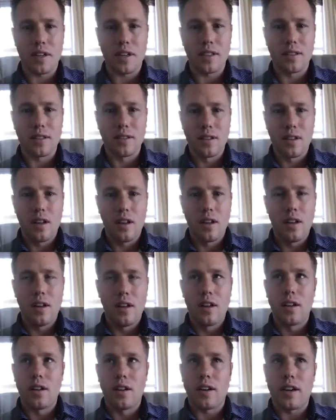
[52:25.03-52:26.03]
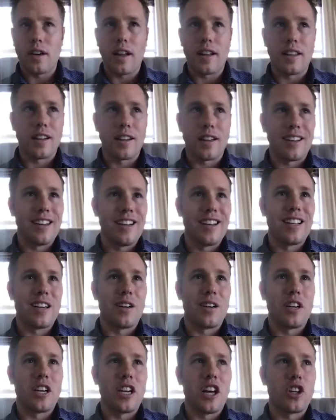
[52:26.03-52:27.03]
I think that's great.
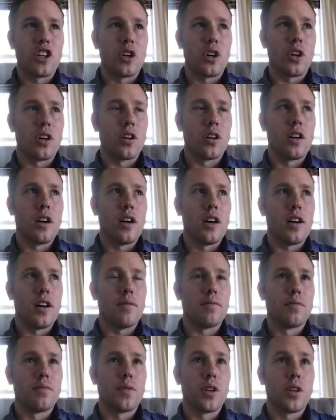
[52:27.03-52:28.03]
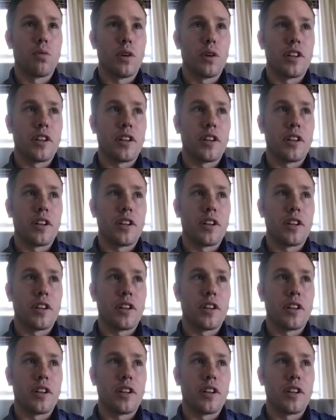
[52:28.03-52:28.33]
I think, another